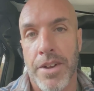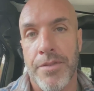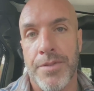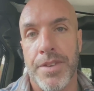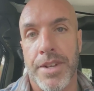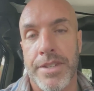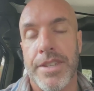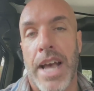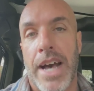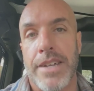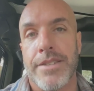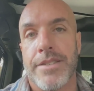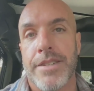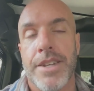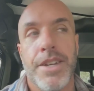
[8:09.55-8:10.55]
of
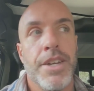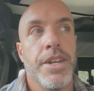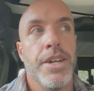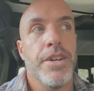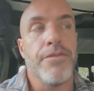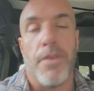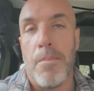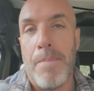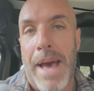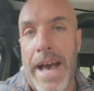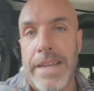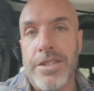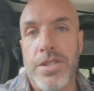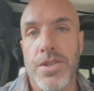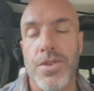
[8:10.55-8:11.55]
success from
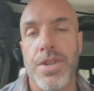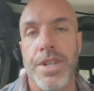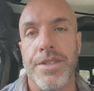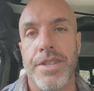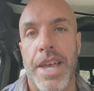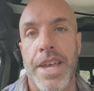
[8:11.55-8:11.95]
past students.